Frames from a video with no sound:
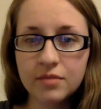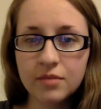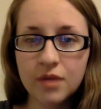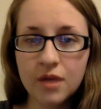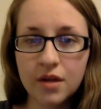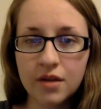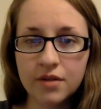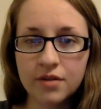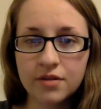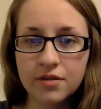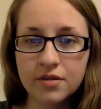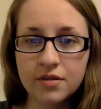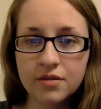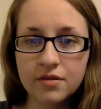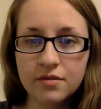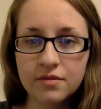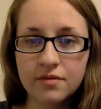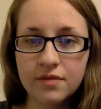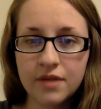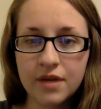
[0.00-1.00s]
colors
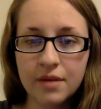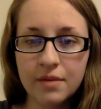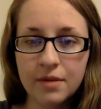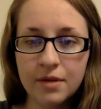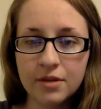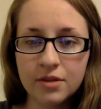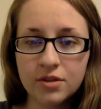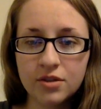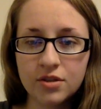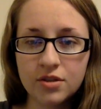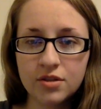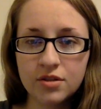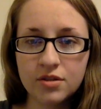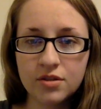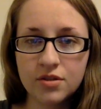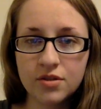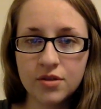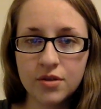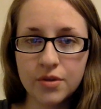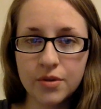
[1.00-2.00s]
very much,
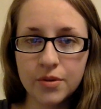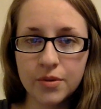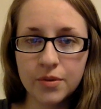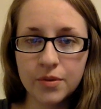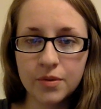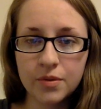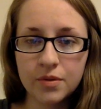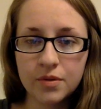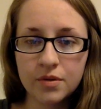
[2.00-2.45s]
so